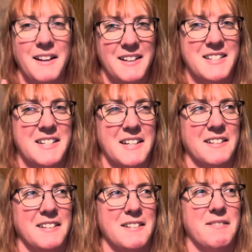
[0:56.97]
it's
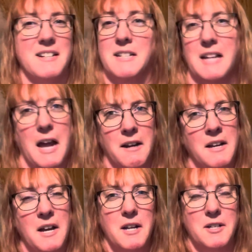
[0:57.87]
still in the works. And again,
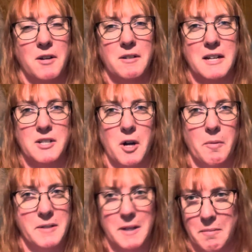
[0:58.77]
don't get your
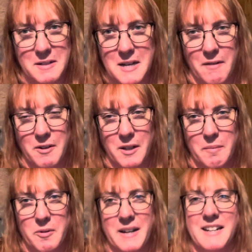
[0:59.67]
hopes up. It's not really
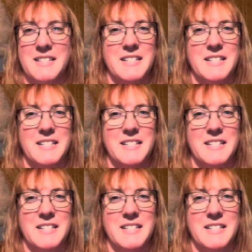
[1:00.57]
pretty. It's